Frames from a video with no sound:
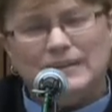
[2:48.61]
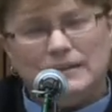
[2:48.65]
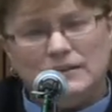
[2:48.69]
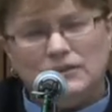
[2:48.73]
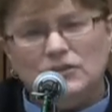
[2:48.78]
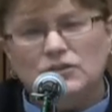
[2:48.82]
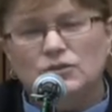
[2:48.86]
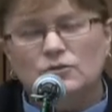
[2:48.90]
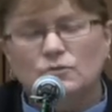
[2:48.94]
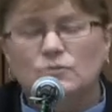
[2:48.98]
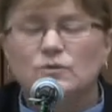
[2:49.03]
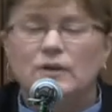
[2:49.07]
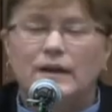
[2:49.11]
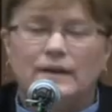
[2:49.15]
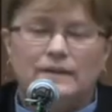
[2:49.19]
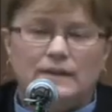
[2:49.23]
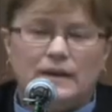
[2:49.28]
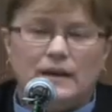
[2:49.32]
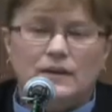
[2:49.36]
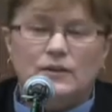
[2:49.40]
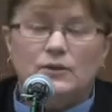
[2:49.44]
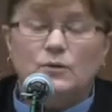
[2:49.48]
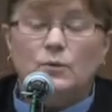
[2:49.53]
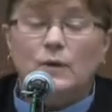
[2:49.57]
you run
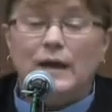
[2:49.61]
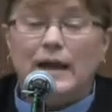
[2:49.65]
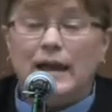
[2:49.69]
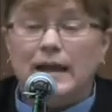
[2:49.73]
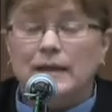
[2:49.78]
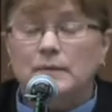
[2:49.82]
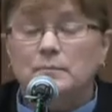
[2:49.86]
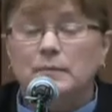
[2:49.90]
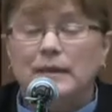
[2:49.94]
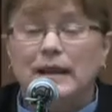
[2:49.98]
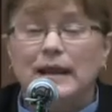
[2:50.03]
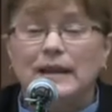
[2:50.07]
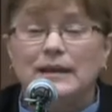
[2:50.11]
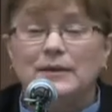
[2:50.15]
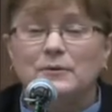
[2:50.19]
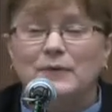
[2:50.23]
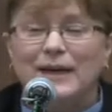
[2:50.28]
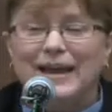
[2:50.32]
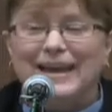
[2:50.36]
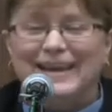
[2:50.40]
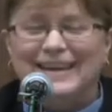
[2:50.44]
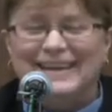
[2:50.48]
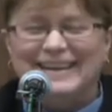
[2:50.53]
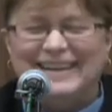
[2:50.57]
the other way. But
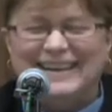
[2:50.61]
anyway,